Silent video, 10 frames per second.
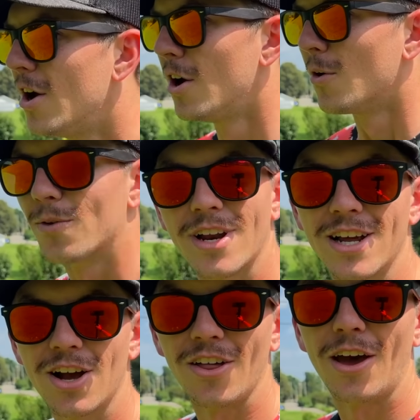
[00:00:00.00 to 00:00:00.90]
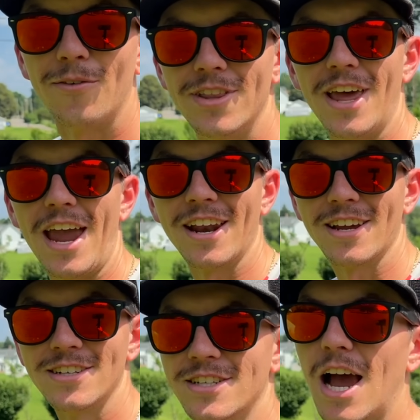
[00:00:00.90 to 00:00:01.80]
we're gonna call that one the
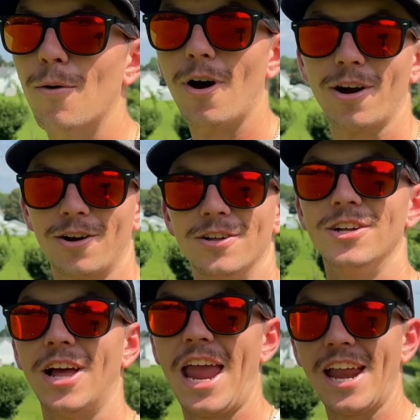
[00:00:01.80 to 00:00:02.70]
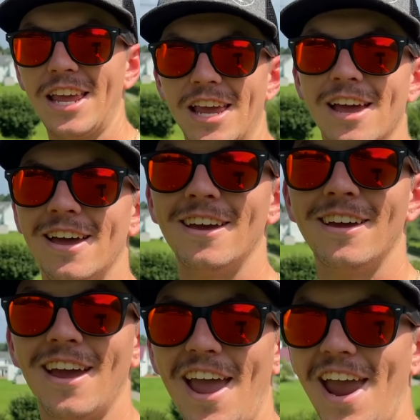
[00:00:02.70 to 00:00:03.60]
Anakin Skywalker, a little Annie.
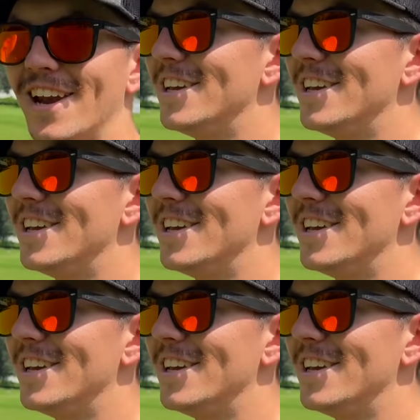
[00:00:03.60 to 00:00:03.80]
Annie